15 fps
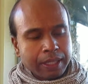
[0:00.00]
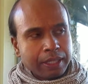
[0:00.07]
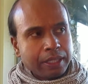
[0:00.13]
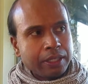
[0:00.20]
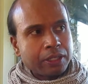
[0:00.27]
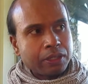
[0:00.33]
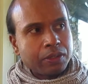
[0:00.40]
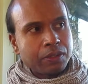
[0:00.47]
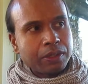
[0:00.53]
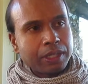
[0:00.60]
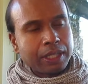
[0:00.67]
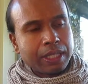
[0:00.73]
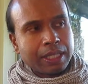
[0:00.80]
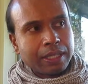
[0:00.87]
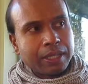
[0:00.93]
you know,
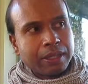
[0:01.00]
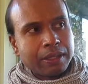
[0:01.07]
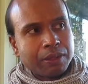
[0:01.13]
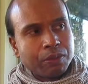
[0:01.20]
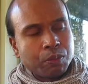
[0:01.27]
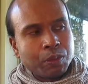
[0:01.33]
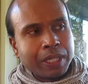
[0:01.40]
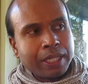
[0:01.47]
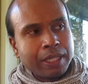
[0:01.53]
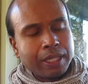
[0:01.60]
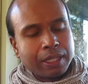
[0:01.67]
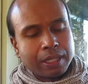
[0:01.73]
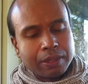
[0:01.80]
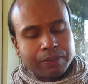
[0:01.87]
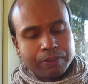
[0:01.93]
when,
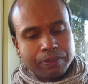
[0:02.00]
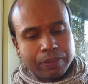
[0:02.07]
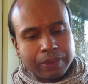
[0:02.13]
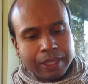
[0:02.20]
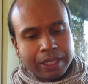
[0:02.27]
um,